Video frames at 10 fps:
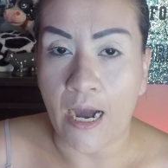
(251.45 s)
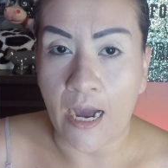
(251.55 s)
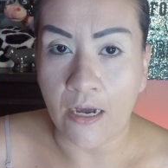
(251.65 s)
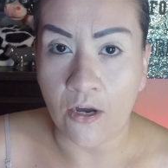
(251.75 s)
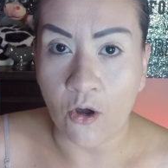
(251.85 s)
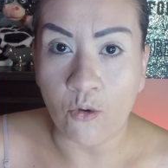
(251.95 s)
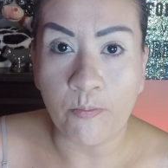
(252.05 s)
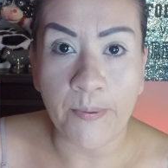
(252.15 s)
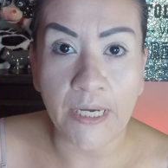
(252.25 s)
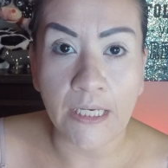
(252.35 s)
I hope
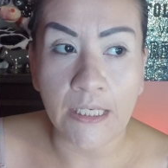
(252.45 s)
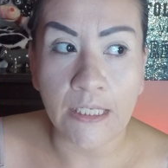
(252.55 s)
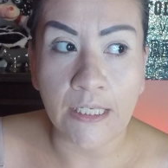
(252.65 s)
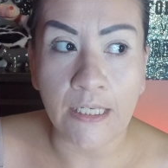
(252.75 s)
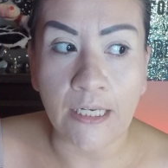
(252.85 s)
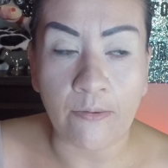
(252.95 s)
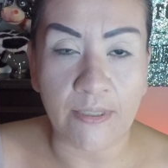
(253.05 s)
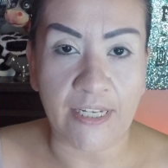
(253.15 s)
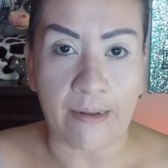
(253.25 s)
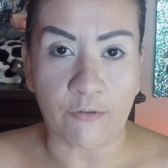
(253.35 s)
it
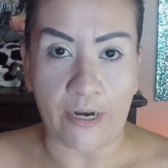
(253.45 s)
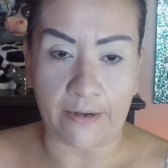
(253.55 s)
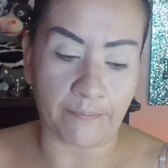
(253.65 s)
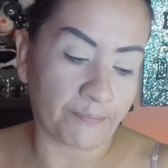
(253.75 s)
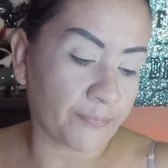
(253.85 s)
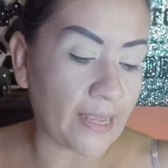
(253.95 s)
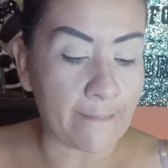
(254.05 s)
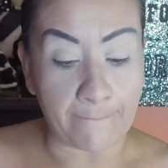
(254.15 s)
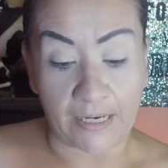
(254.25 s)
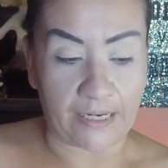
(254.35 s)
was an Amtrak.
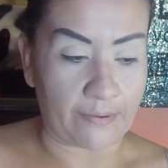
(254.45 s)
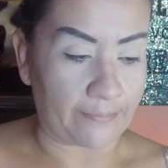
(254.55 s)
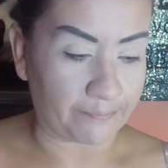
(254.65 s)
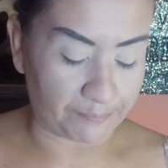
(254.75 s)
But anyway.